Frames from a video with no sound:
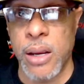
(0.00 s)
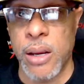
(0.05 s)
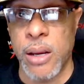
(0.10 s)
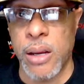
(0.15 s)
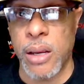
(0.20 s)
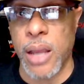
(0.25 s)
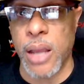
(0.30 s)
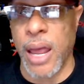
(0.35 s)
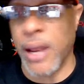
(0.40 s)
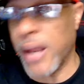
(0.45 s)

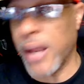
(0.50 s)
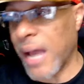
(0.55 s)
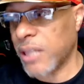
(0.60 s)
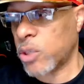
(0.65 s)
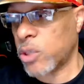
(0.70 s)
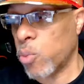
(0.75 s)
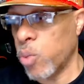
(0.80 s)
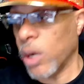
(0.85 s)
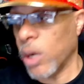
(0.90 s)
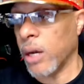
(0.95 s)
And that's
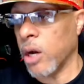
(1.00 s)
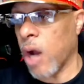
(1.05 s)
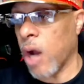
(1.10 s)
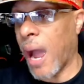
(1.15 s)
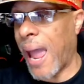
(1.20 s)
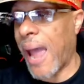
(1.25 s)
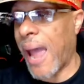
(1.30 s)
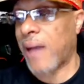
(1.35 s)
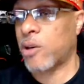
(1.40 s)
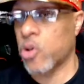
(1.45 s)
what
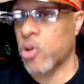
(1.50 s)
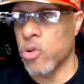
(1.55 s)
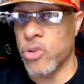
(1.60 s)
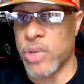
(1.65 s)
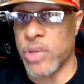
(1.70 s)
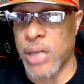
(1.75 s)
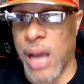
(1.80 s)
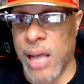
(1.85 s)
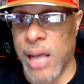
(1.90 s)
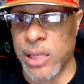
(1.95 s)
actors in
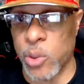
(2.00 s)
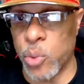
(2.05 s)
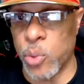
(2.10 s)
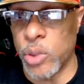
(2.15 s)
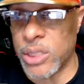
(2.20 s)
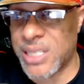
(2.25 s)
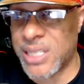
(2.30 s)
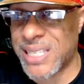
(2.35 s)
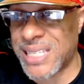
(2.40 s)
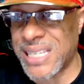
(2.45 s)

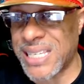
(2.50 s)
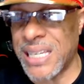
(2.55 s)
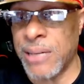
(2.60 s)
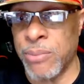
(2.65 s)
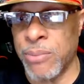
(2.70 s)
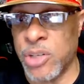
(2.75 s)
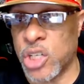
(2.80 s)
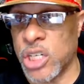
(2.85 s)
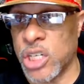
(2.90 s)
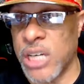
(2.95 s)
Hollywood seem
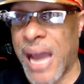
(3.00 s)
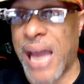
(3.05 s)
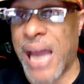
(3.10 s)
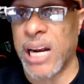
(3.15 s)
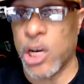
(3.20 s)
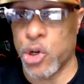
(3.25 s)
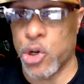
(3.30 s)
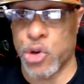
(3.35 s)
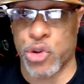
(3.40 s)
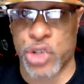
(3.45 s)
to not
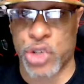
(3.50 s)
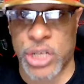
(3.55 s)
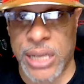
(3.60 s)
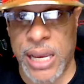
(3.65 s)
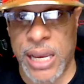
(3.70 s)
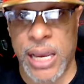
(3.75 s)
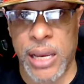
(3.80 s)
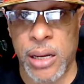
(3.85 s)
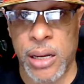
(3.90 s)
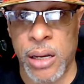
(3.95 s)

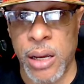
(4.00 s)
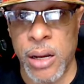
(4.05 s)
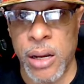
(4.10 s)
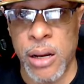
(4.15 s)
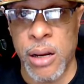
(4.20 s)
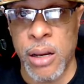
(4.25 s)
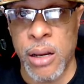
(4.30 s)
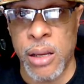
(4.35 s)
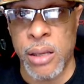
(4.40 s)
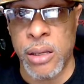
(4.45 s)
understand.
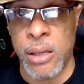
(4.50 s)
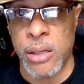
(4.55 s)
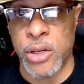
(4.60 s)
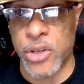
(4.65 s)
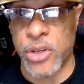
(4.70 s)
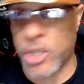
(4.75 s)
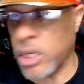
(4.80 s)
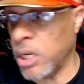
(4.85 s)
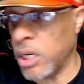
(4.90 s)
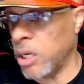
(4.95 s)
You're
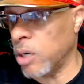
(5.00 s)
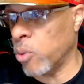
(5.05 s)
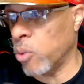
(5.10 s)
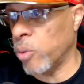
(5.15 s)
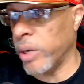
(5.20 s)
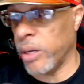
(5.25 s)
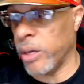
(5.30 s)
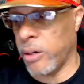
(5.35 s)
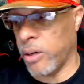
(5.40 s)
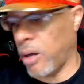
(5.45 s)
seeing it
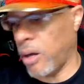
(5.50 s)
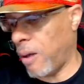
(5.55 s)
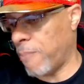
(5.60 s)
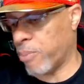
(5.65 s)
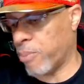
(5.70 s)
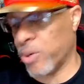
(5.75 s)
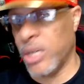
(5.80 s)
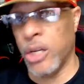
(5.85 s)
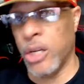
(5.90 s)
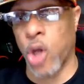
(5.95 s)
with
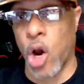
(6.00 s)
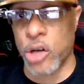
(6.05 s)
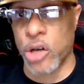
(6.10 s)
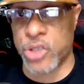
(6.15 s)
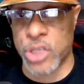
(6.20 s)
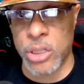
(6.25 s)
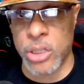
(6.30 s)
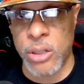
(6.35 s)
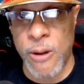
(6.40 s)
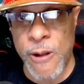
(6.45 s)
Brie
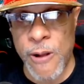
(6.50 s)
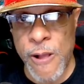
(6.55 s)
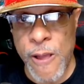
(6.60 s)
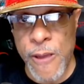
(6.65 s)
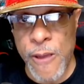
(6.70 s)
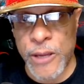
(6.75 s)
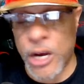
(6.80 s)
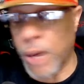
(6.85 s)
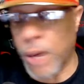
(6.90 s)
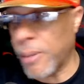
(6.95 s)
Larson,
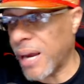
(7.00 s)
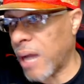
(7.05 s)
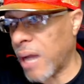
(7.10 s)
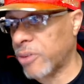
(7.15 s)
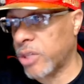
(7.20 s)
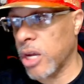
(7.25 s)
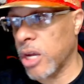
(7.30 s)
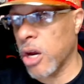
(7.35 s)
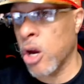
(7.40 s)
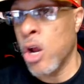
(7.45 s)
coming out
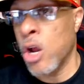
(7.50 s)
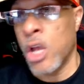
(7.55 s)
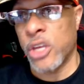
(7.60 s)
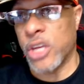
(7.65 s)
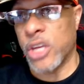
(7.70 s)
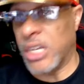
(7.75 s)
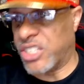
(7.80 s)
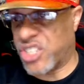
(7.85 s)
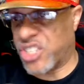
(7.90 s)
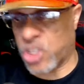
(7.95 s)
there,
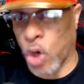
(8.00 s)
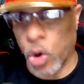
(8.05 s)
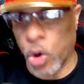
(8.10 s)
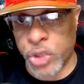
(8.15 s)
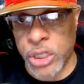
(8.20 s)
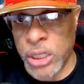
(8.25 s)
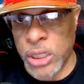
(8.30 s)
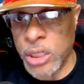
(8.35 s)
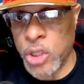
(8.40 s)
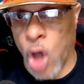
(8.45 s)

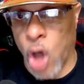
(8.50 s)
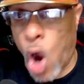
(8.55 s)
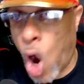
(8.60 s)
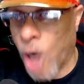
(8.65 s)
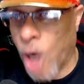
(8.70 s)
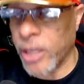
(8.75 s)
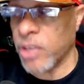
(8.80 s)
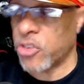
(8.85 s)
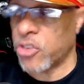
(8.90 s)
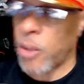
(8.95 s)
insulting the
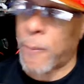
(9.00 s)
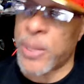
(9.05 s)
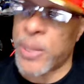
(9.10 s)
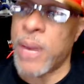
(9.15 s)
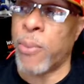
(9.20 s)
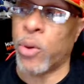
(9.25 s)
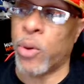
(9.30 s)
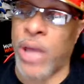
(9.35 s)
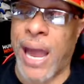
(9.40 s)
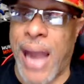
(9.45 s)
audience, the
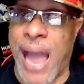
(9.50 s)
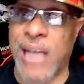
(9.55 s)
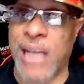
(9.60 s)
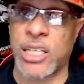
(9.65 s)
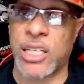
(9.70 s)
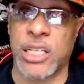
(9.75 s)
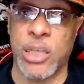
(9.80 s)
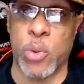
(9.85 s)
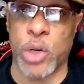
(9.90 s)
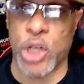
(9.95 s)
people that
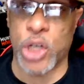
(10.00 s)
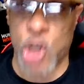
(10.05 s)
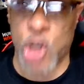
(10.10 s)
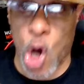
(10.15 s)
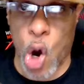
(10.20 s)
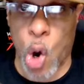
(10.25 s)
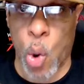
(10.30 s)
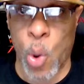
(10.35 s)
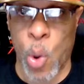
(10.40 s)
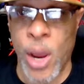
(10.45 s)
actually would
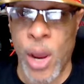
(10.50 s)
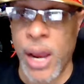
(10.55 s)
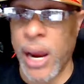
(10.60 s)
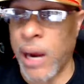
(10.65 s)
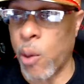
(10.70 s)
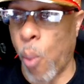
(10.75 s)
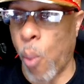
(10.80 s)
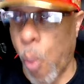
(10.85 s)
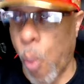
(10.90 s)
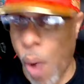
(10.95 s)
go
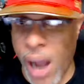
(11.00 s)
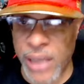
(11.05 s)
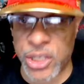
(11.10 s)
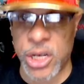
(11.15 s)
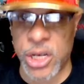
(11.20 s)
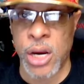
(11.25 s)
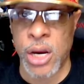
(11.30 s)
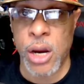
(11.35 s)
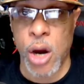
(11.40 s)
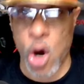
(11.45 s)
and
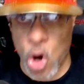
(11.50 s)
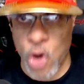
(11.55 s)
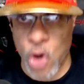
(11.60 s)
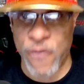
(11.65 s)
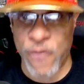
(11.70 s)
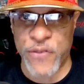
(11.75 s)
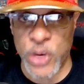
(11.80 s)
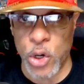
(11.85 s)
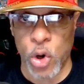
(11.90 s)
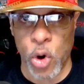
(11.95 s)
watch her
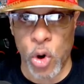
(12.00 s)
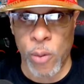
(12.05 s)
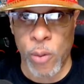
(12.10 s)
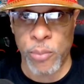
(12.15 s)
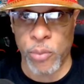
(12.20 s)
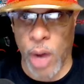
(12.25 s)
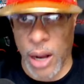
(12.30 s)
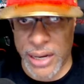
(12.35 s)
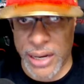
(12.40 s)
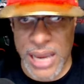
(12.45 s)
film,
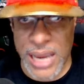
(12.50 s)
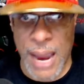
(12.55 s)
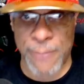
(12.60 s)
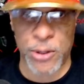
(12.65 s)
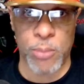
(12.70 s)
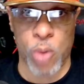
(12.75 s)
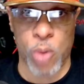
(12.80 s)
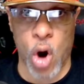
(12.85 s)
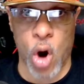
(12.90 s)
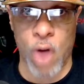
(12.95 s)
Captain
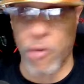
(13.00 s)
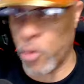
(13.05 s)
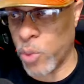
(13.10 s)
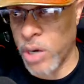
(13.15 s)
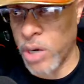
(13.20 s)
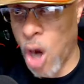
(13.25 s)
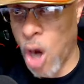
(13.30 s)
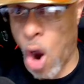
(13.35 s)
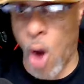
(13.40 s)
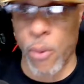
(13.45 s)
Marvel. We
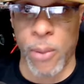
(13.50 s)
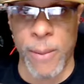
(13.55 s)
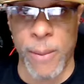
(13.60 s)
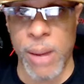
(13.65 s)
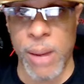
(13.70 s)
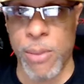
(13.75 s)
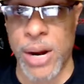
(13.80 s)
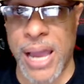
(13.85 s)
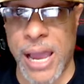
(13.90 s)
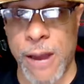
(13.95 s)
all
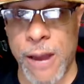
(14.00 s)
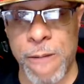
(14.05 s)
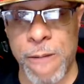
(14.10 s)
remember that.